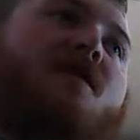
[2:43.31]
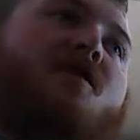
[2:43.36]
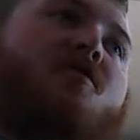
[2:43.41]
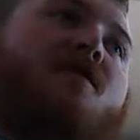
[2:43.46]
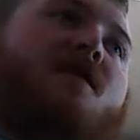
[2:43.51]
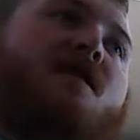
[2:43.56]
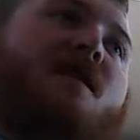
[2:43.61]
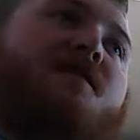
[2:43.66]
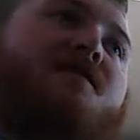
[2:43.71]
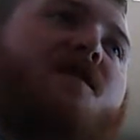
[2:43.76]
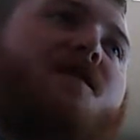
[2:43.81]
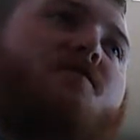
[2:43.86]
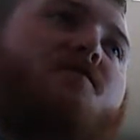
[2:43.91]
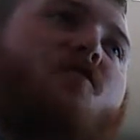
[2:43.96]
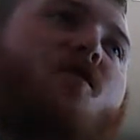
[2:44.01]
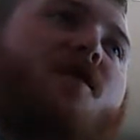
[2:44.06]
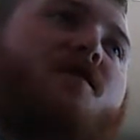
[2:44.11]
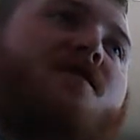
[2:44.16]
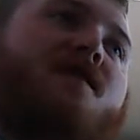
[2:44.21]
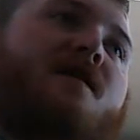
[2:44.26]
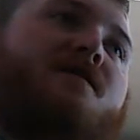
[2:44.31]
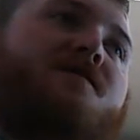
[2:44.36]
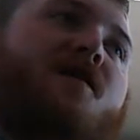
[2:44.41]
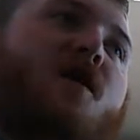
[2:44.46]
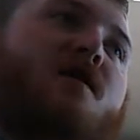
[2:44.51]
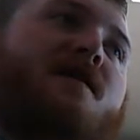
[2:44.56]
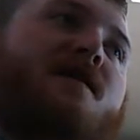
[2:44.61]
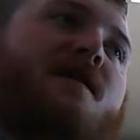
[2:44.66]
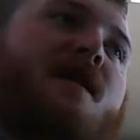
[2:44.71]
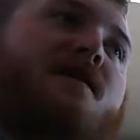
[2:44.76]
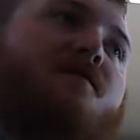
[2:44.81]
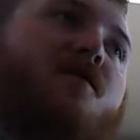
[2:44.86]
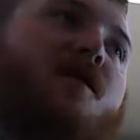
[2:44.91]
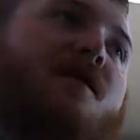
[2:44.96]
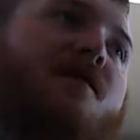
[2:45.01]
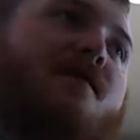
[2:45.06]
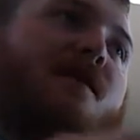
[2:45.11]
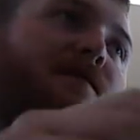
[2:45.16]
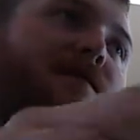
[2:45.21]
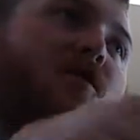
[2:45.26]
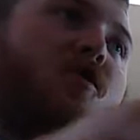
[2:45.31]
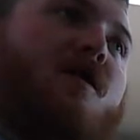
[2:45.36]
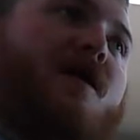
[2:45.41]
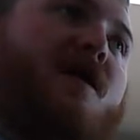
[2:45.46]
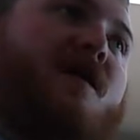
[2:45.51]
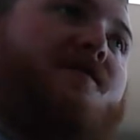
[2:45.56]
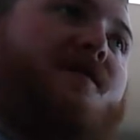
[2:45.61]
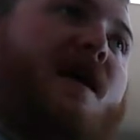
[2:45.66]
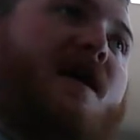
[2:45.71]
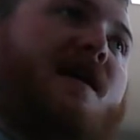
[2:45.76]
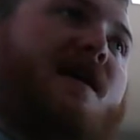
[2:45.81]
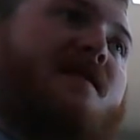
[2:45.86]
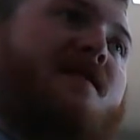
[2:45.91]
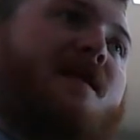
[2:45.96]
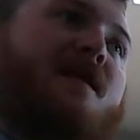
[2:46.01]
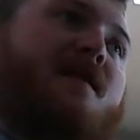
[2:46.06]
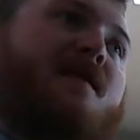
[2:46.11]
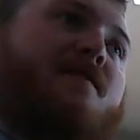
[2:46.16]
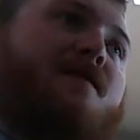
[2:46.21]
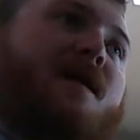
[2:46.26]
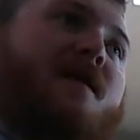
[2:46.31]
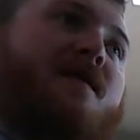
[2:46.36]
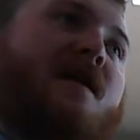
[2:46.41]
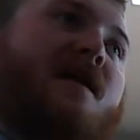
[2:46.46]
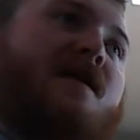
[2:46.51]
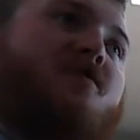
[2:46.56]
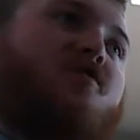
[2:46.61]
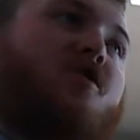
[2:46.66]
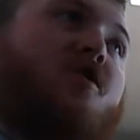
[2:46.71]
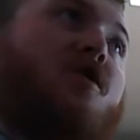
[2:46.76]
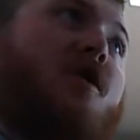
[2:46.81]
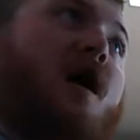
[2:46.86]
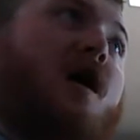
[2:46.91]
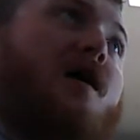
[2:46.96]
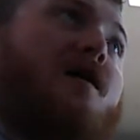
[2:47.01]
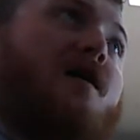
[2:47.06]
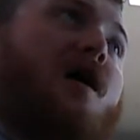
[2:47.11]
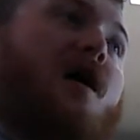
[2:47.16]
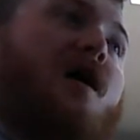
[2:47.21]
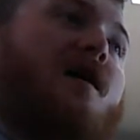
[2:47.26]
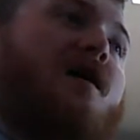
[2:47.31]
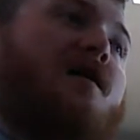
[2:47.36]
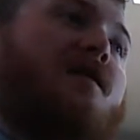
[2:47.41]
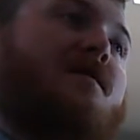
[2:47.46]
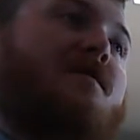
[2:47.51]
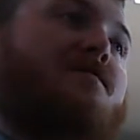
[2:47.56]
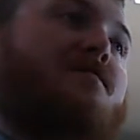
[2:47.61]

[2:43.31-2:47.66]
There's nothing worse than falling in love with a something only to find out that it has been lying to you all along.